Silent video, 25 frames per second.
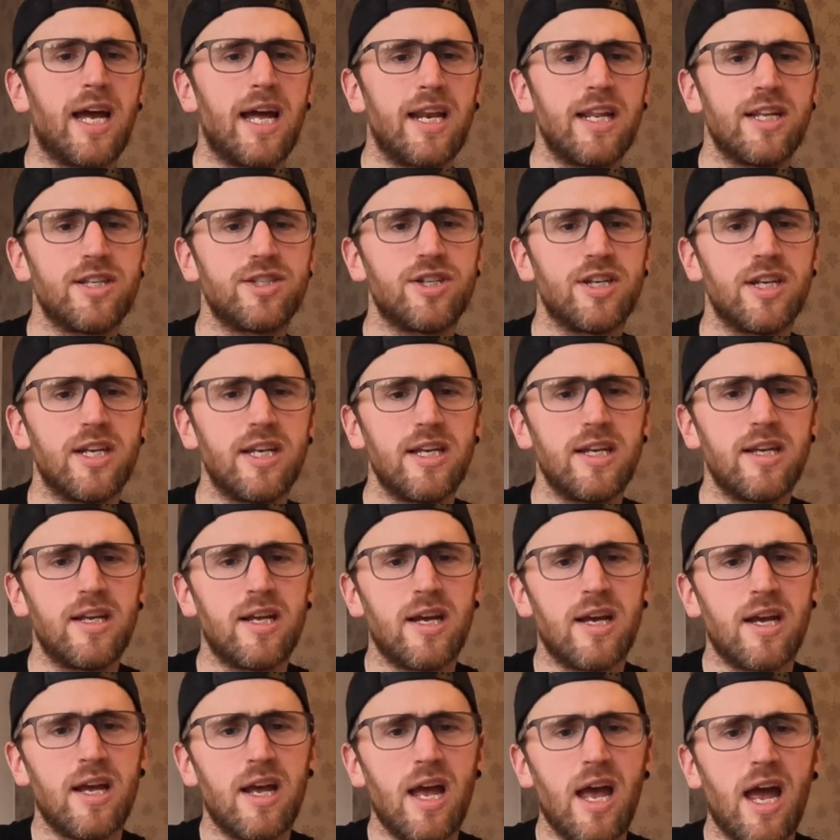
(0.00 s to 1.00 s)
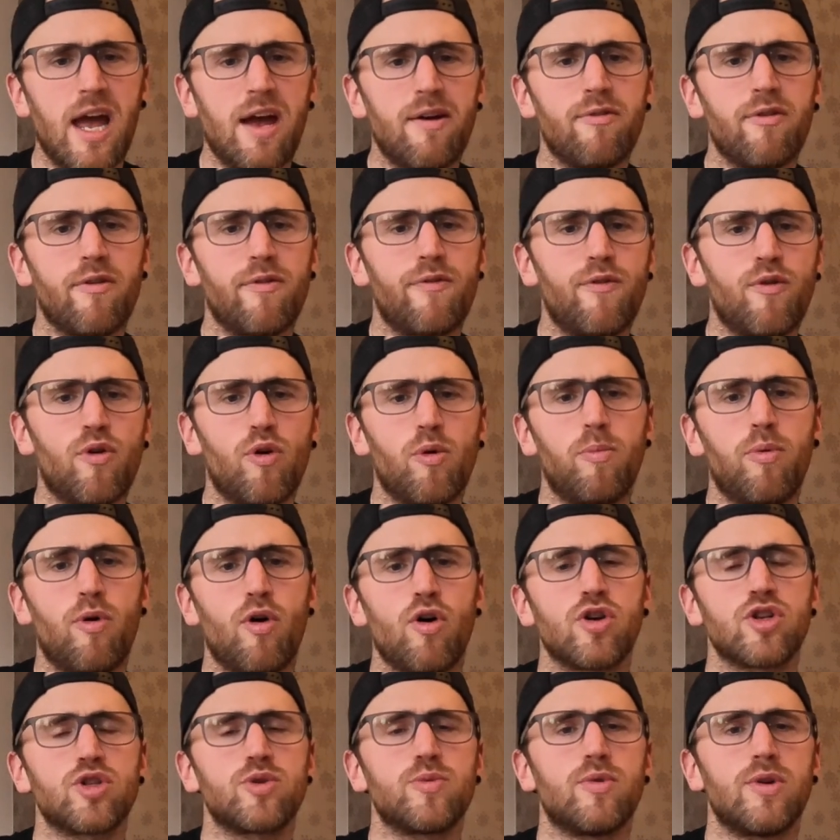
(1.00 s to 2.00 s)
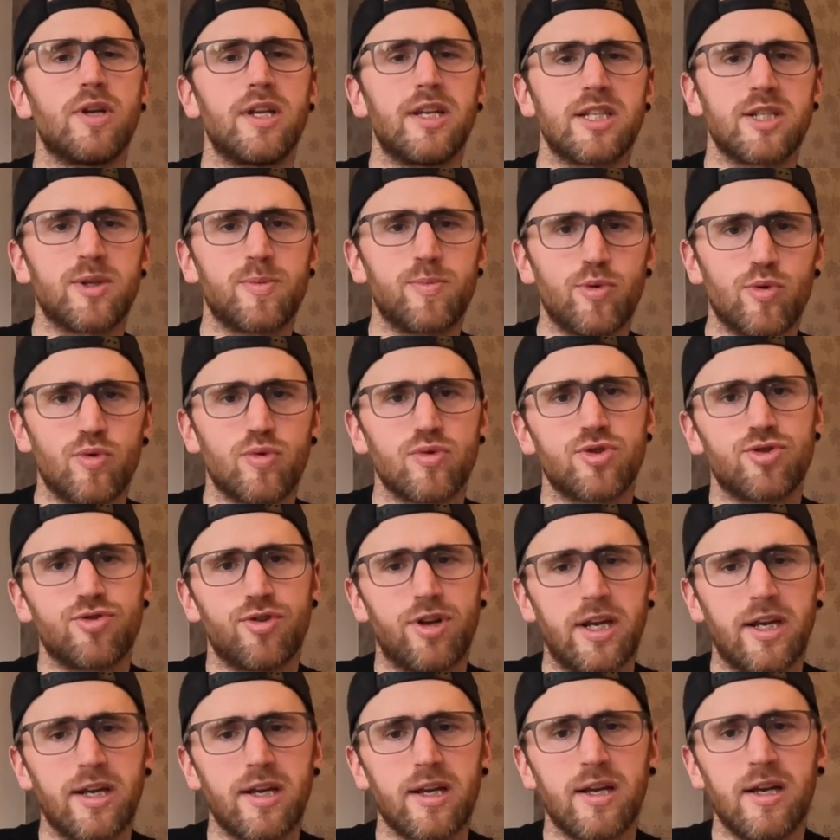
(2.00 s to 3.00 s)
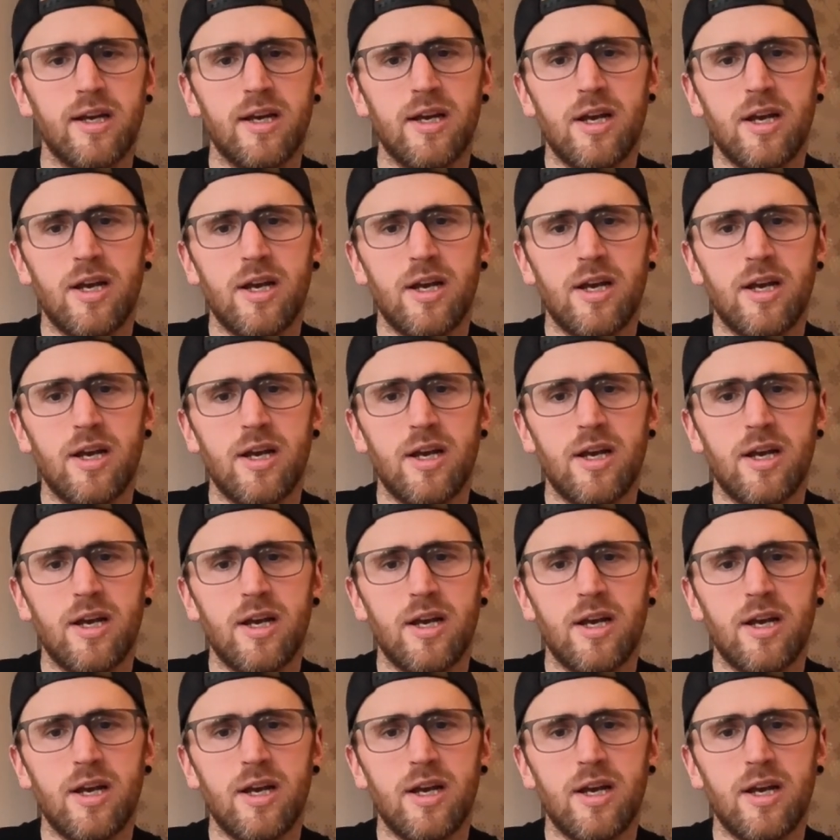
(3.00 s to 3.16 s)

energy ever thought possible in a sports drink,